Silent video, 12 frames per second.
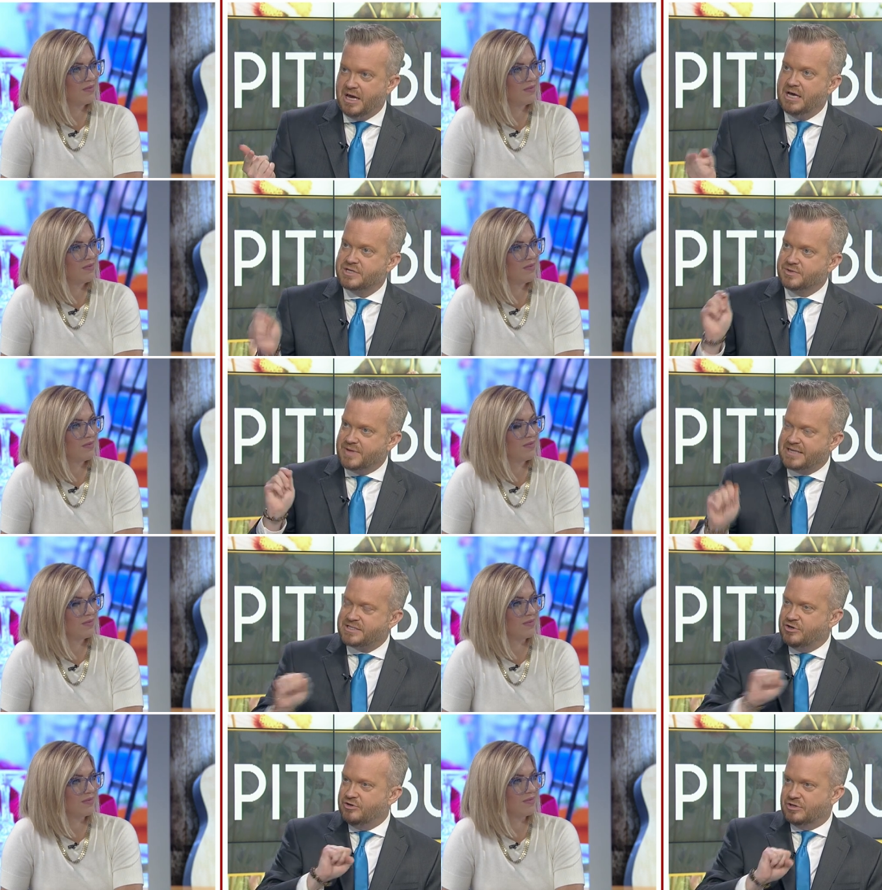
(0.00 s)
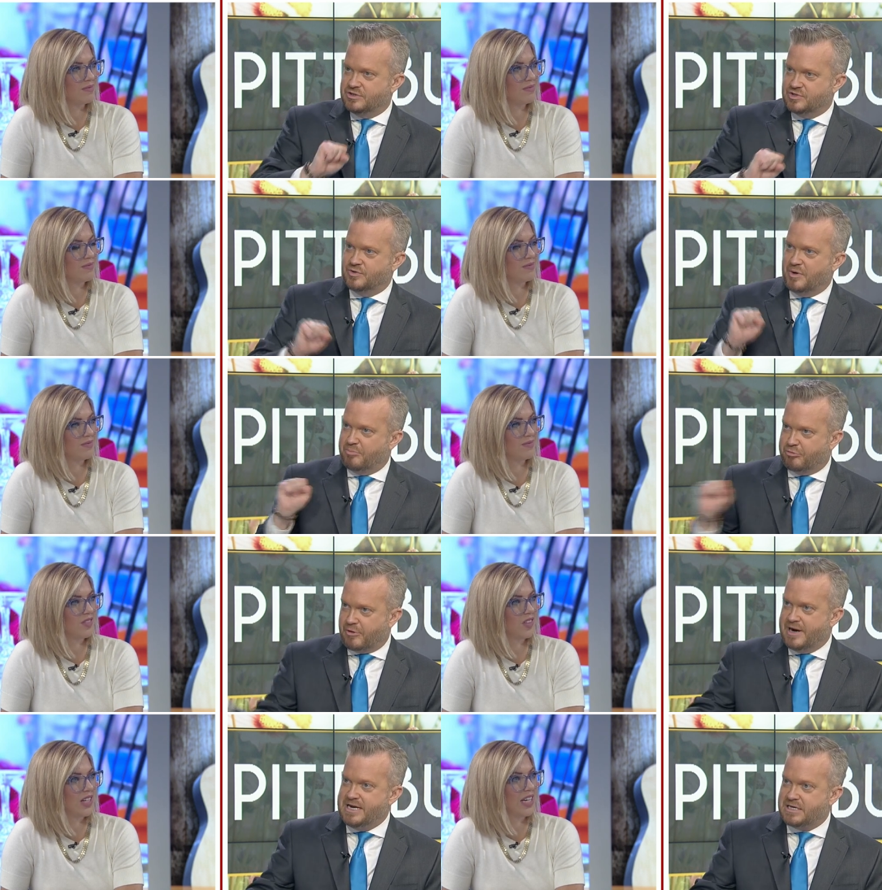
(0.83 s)
Speaker 1: So that's how you can sort of
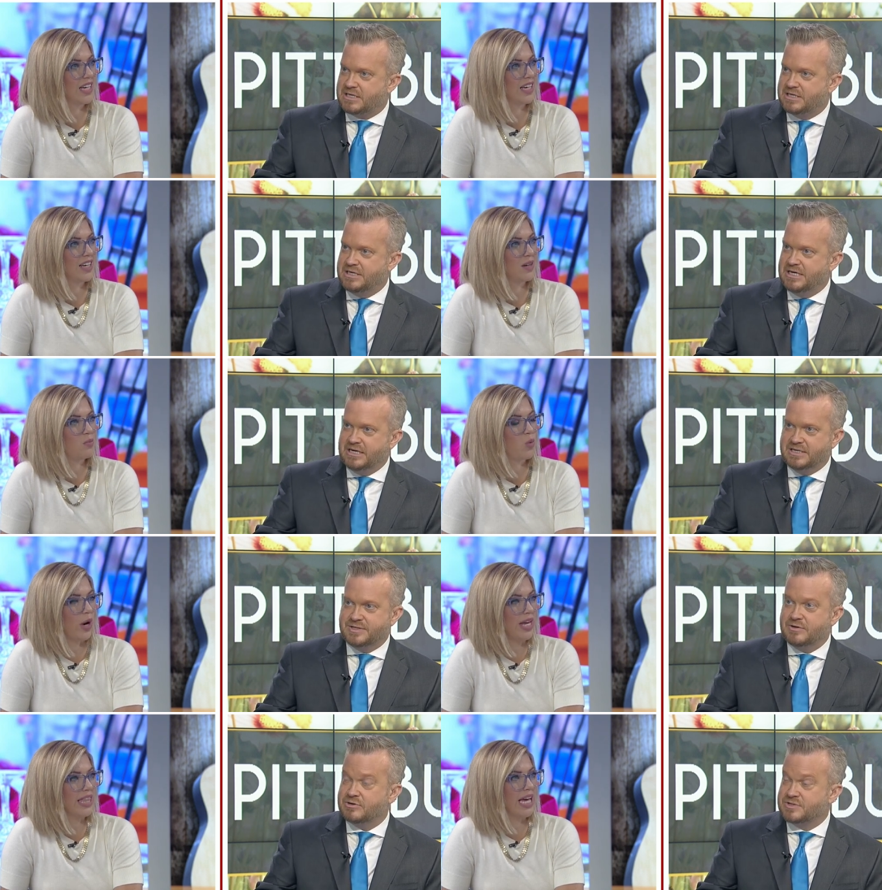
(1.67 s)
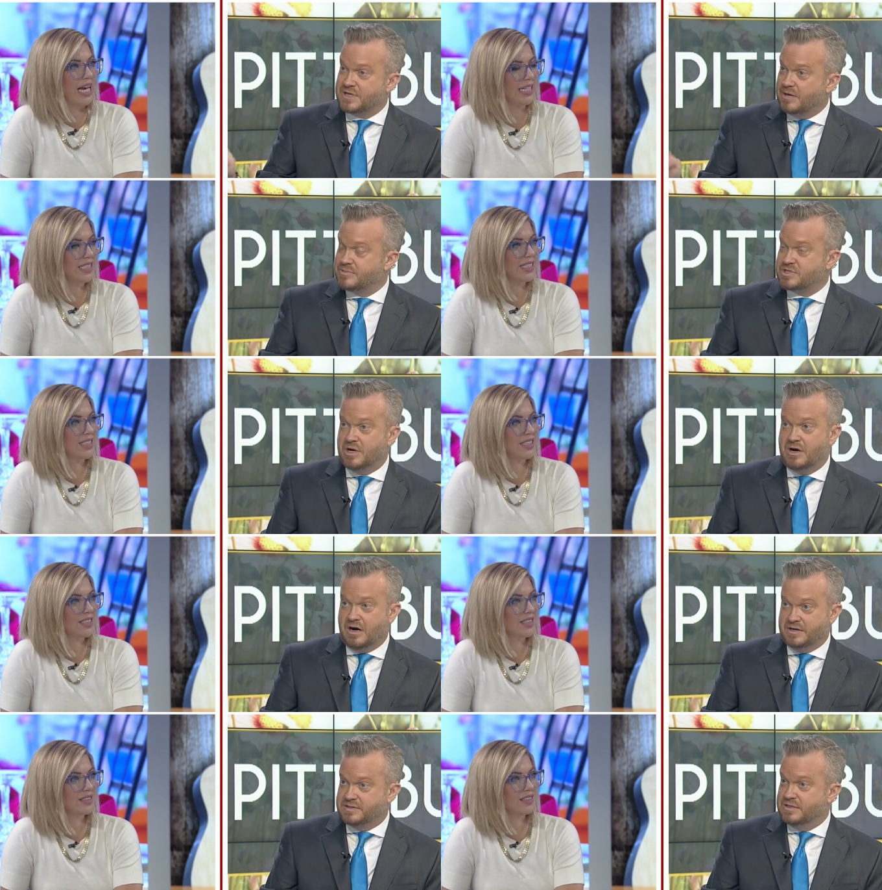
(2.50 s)
break, because there are that. some
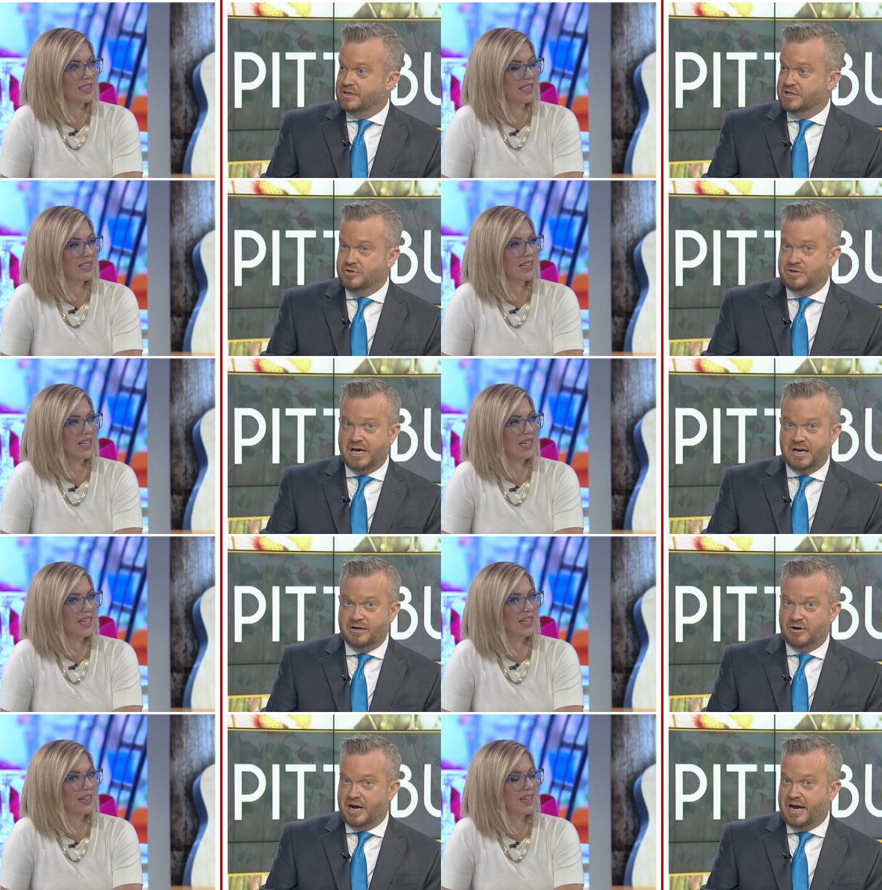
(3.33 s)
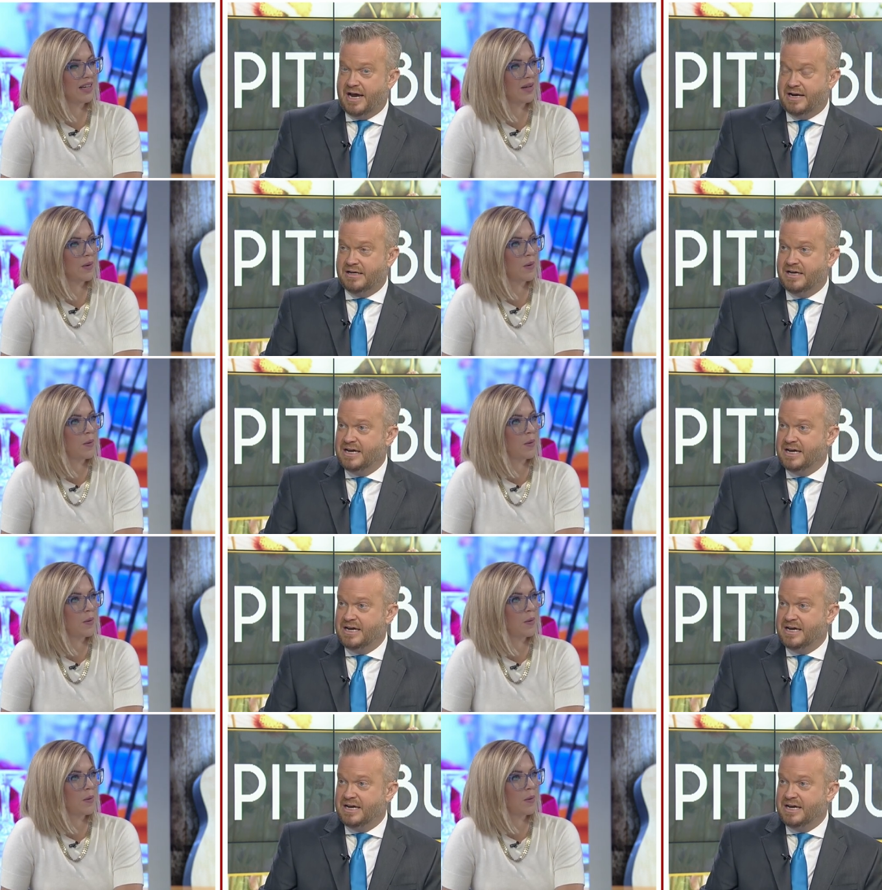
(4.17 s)
songs that you get in your head